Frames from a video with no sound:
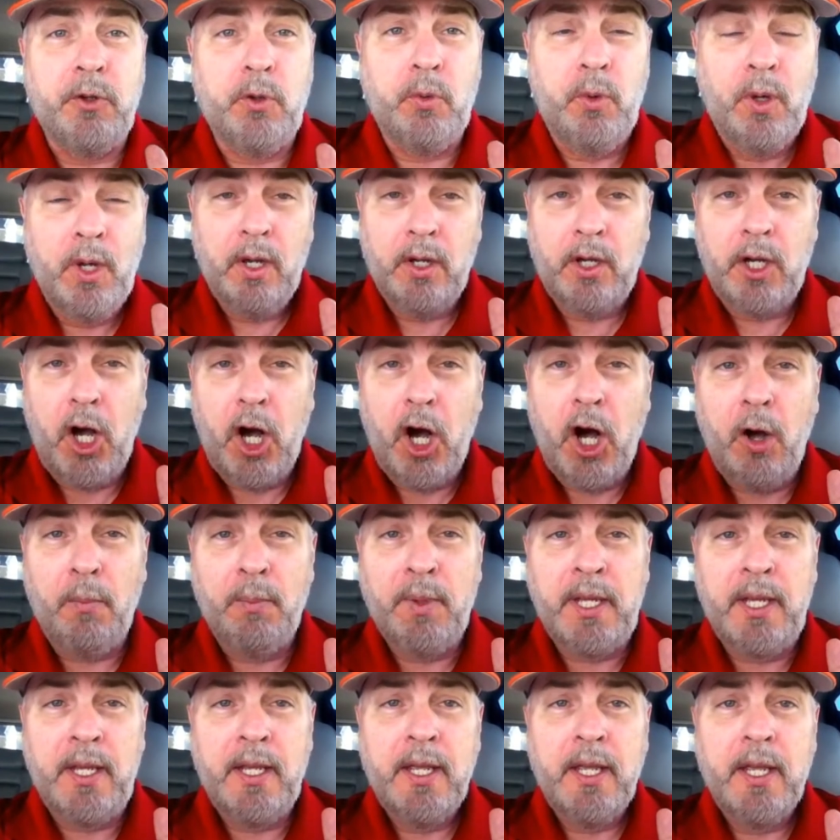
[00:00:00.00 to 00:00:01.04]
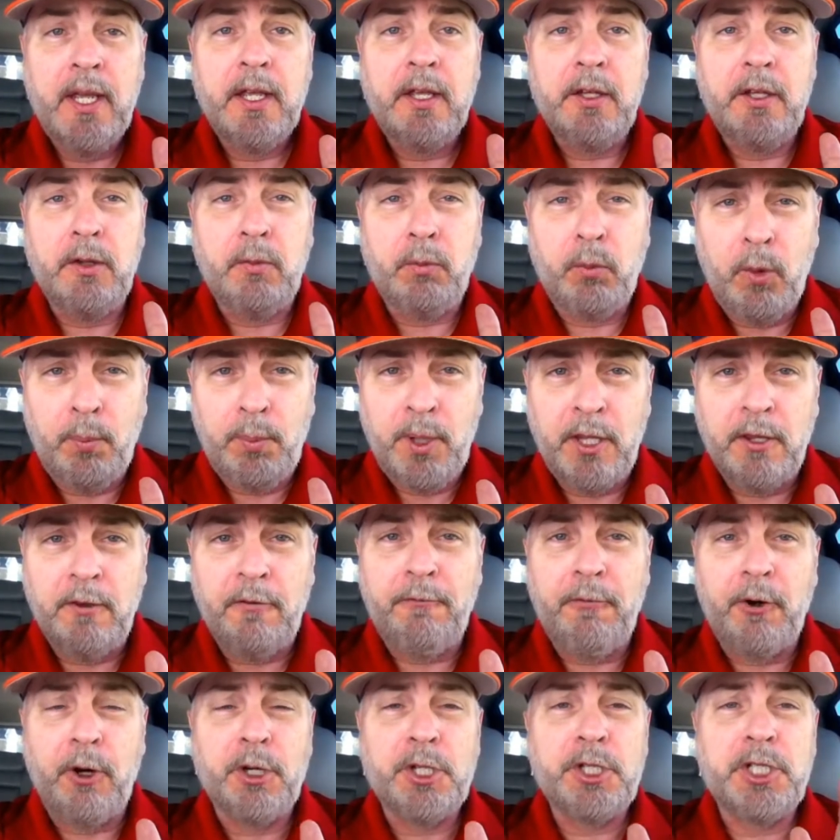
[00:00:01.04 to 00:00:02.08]
you call me, it will be
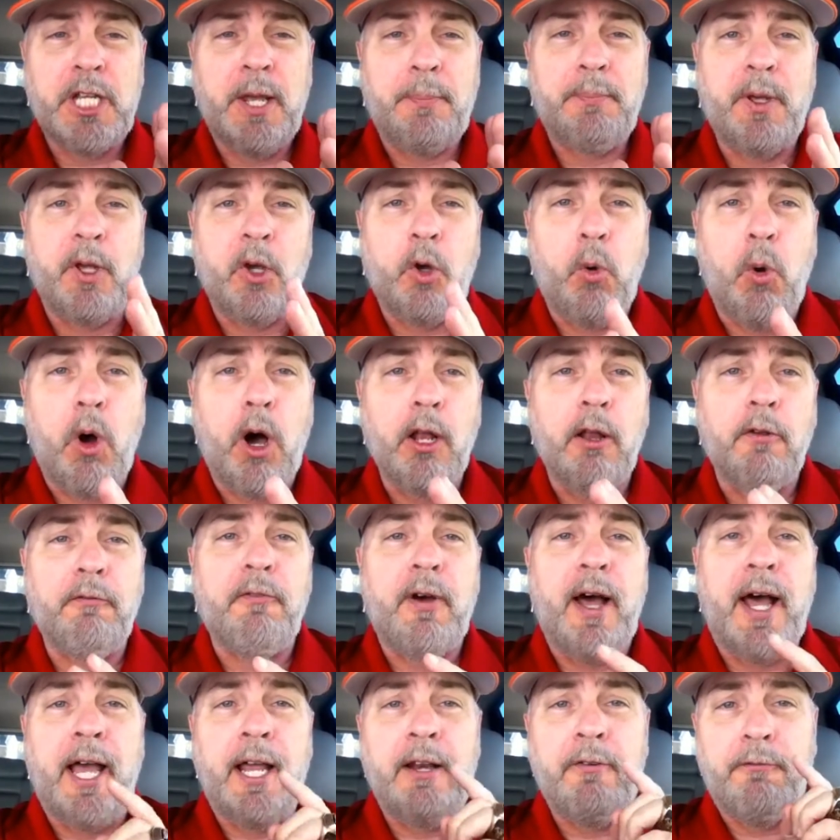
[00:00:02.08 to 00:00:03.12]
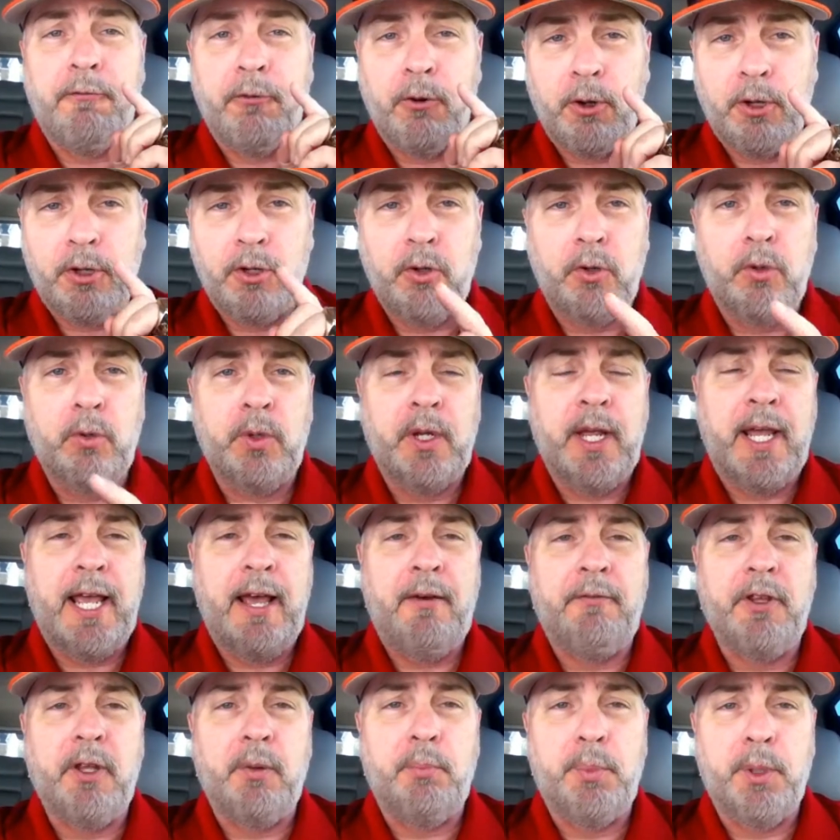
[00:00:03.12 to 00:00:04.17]
the first step in qualifying for you to
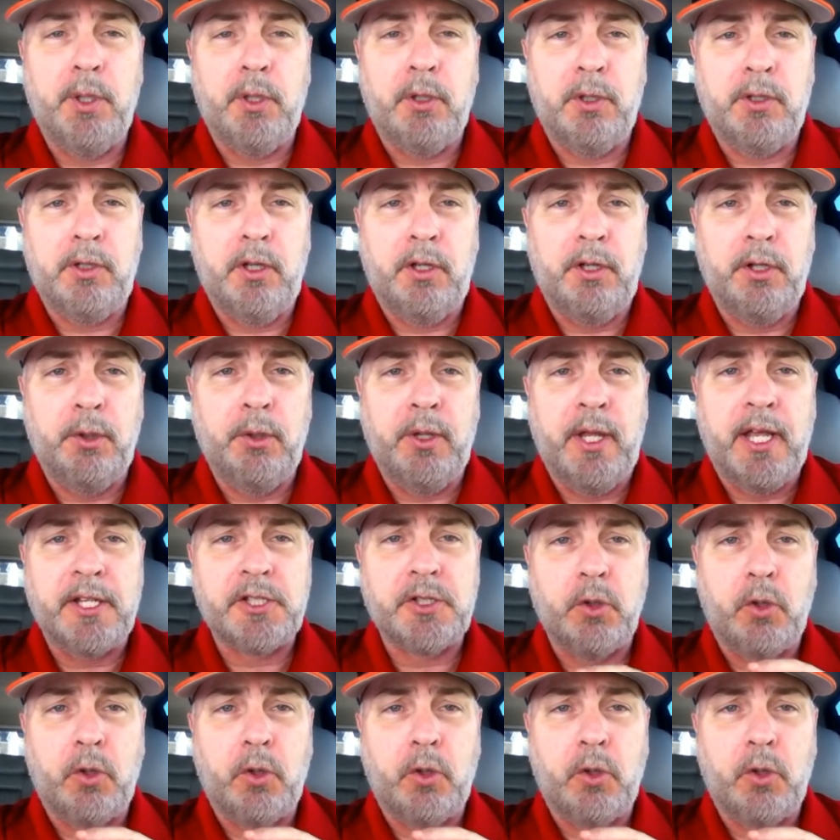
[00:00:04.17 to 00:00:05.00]
have the ability to do that.